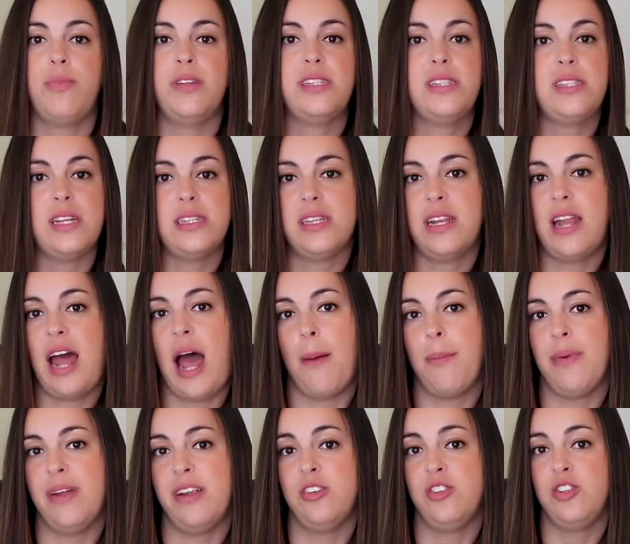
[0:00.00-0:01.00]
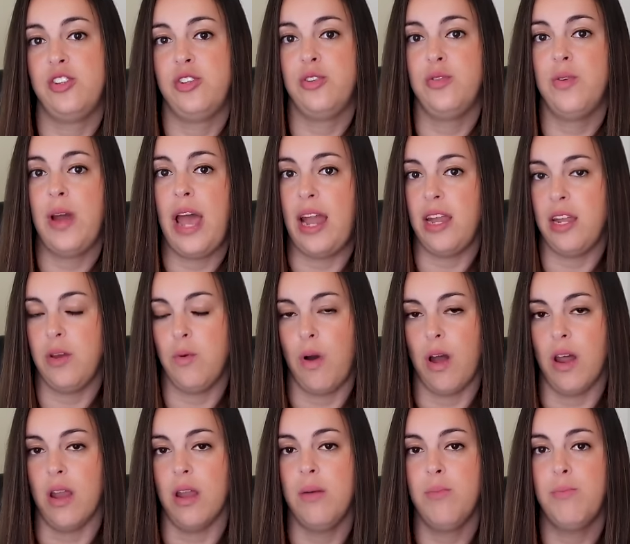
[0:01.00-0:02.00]
this doesn't happen to
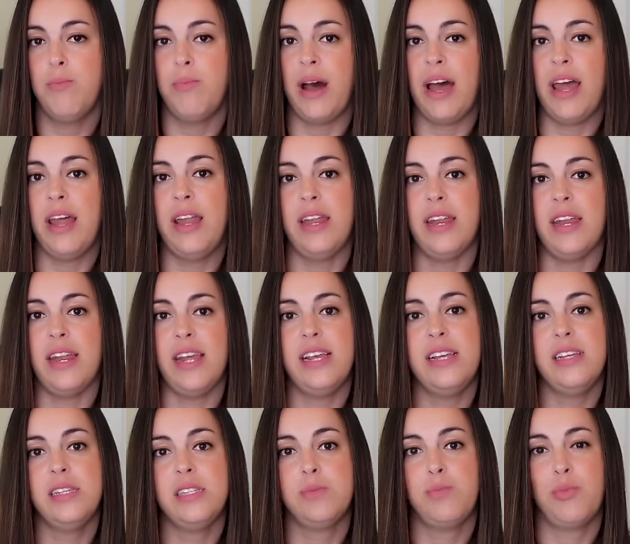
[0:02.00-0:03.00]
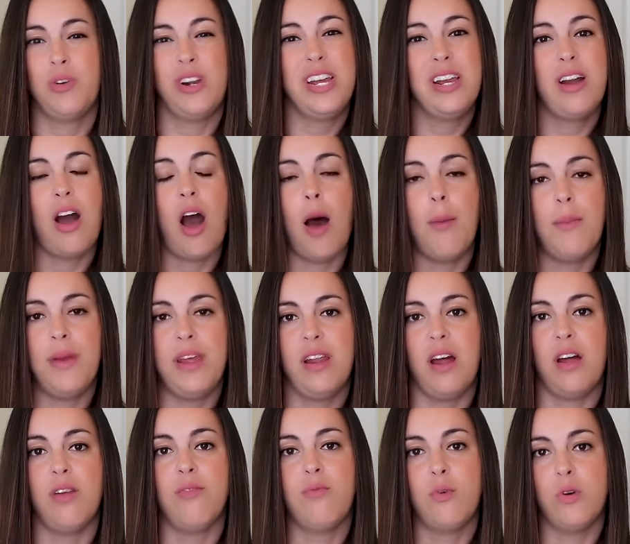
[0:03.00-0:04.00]
anyone, but it is pretty common,
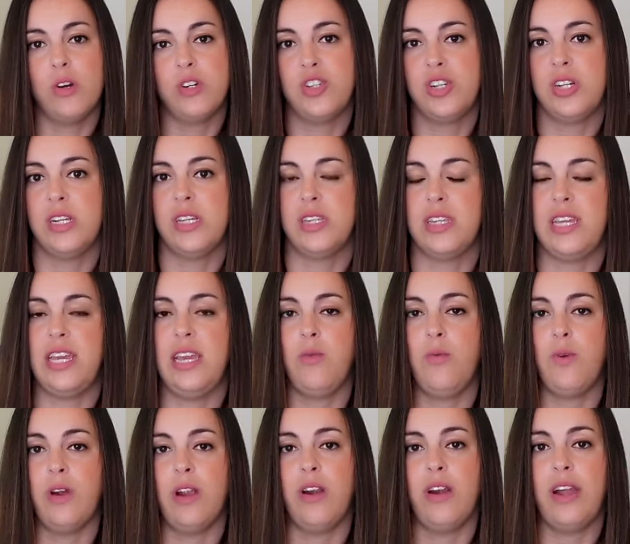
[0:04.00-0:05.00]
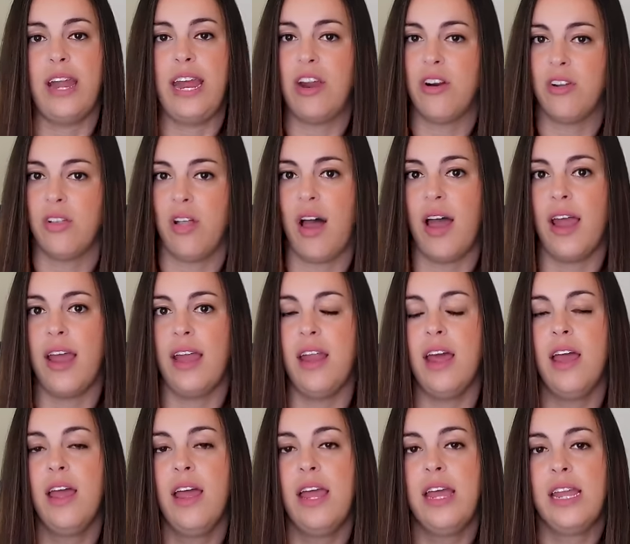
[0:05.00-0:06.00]
unfortunately, where an airline
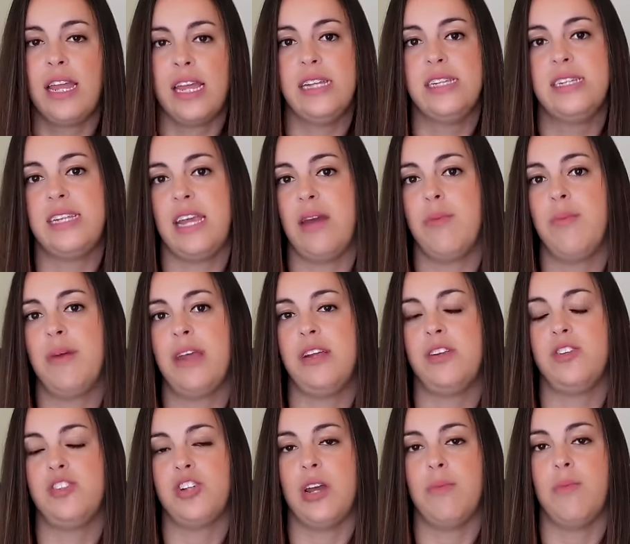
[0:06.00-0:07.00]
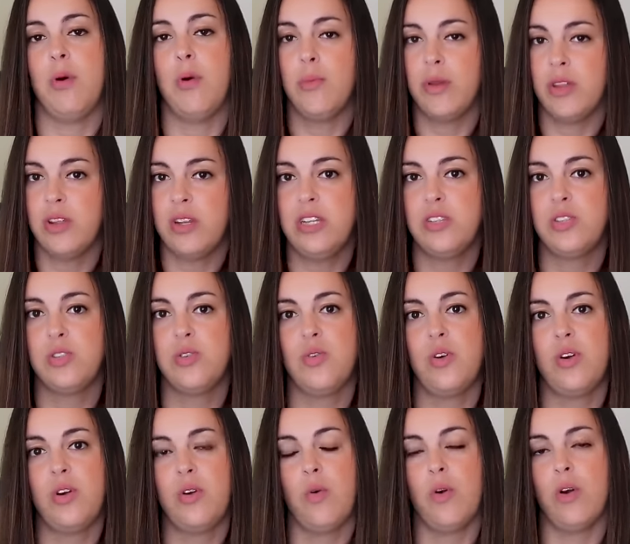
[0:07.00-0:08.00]
can damage a mobility
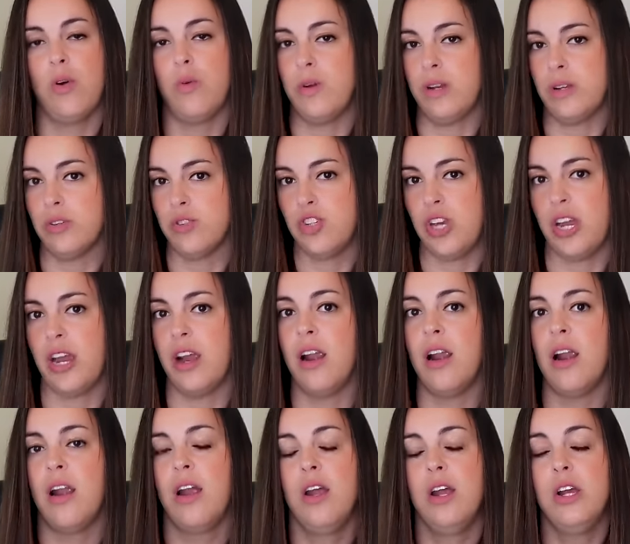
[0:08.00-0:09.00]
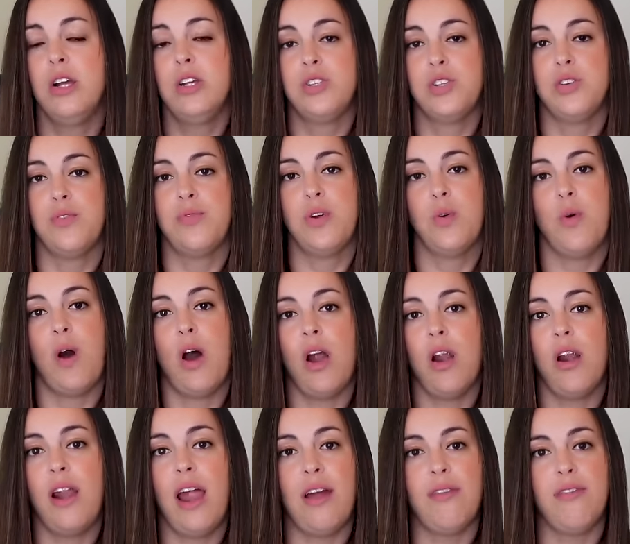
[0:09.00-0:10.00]
scooter or a wheelchair. So if you
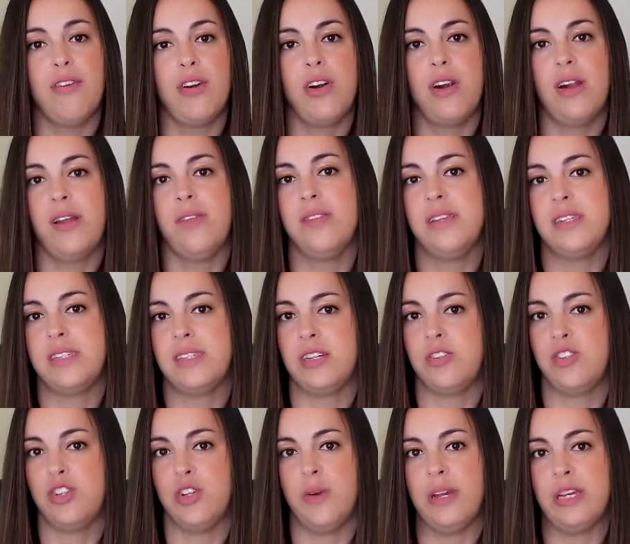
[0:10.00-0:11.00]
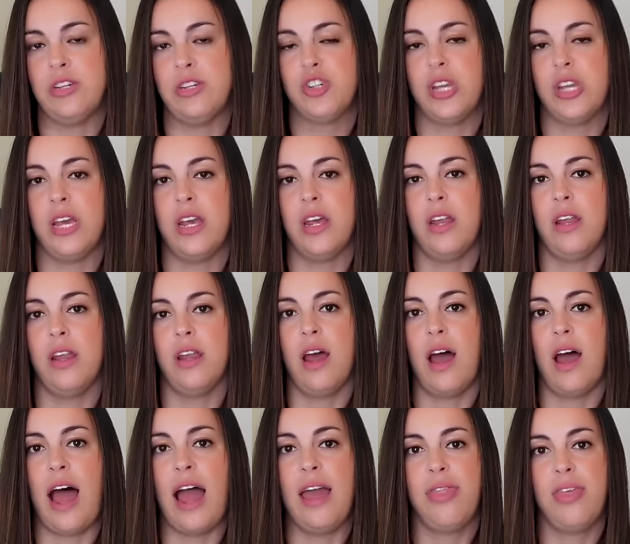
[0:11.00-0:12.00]
are ever in this situation,
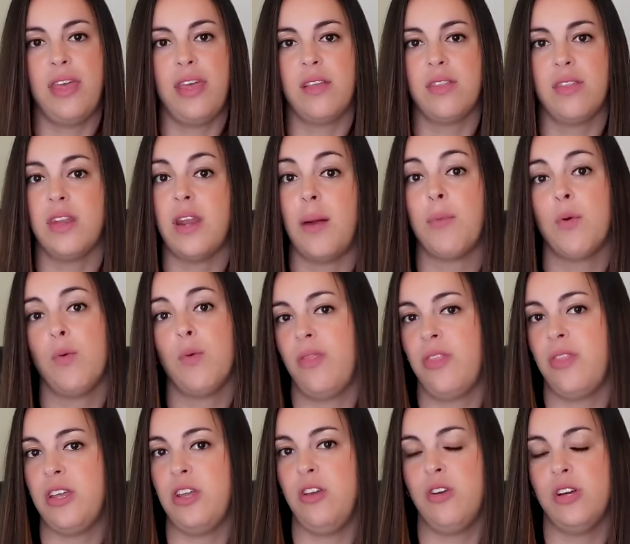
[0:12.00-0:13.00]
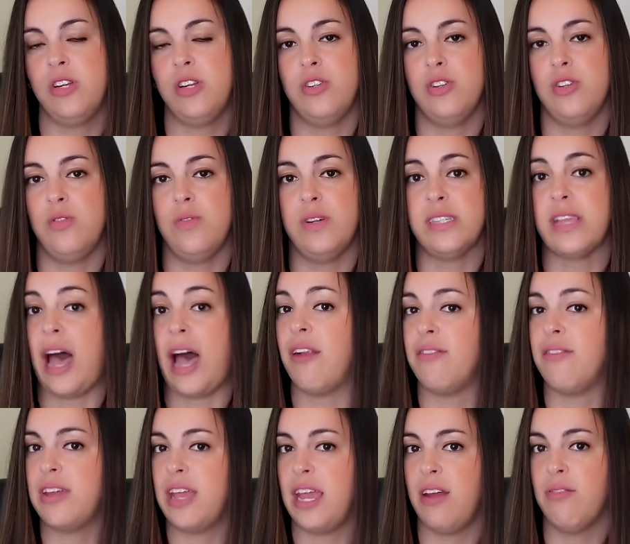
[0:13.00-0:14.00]
I think the number one thing you can do is
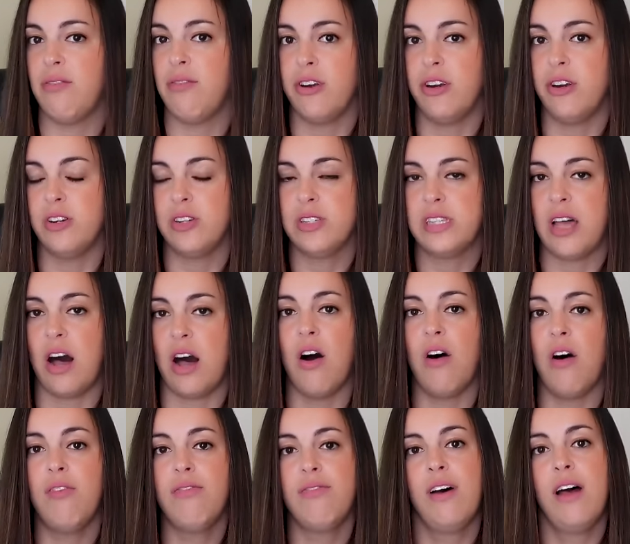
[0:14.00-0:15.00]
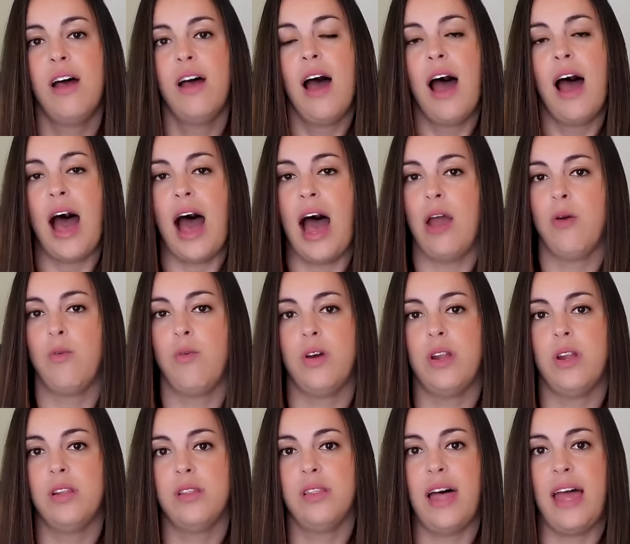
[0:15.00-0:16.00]
advocate for yourself. I
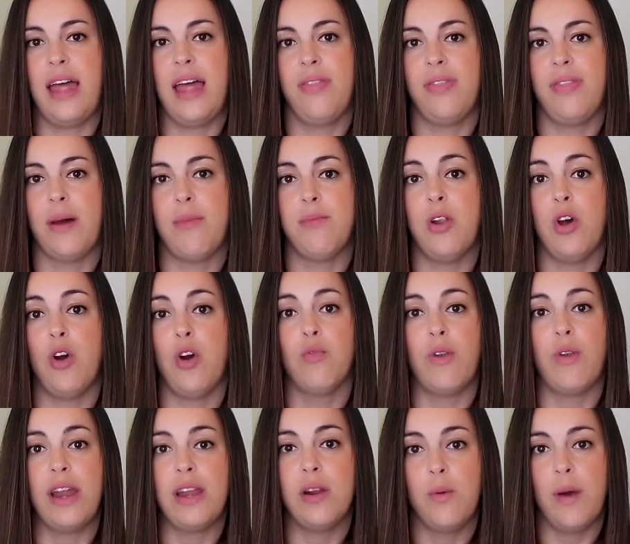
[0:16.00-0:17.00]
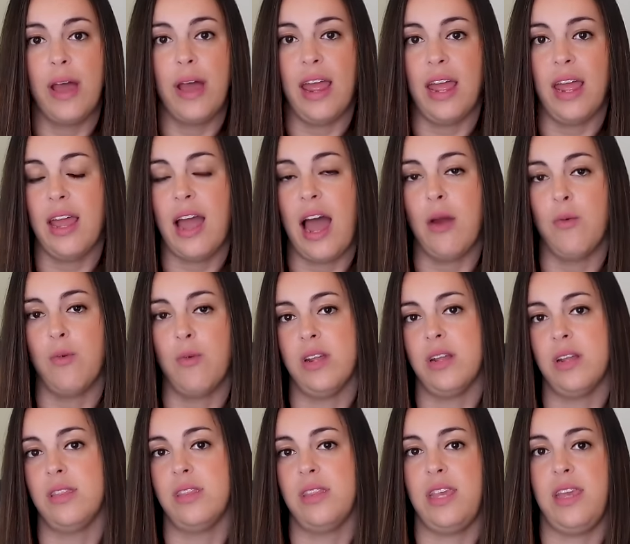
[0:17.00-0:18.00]
would let them know right away. I
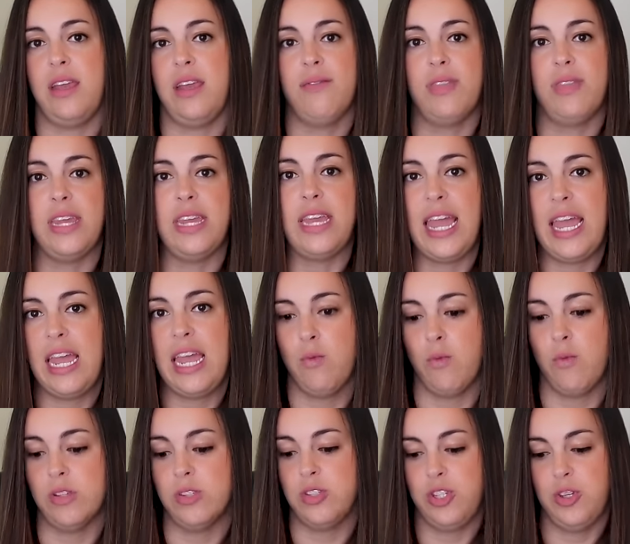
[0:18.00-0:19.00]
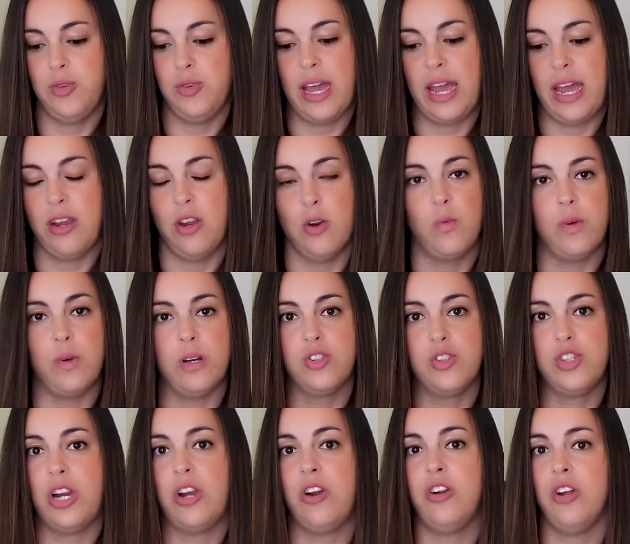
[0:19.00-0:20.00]
wouldn't leave the gate. Once you get your
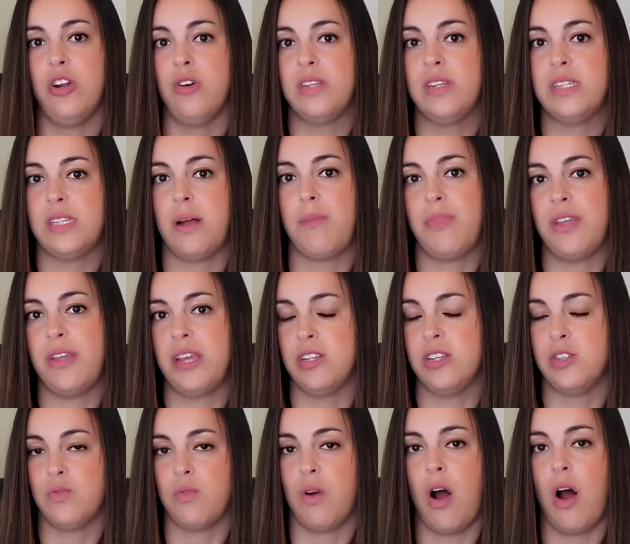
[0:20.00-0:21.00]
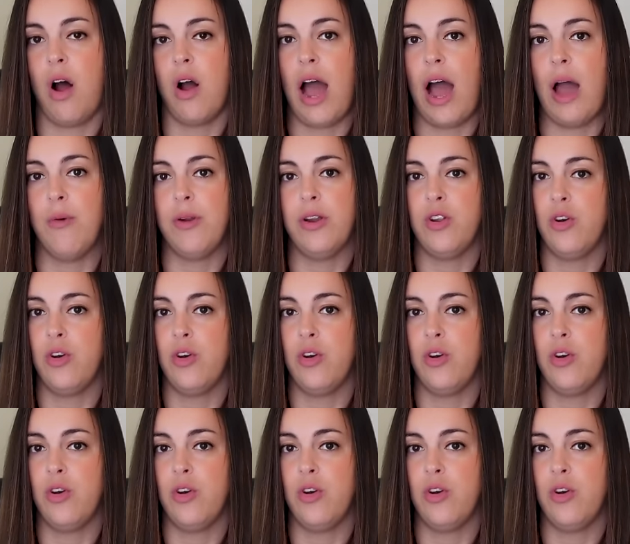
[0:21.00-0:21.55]
wheelchair and notice something is wrong, I would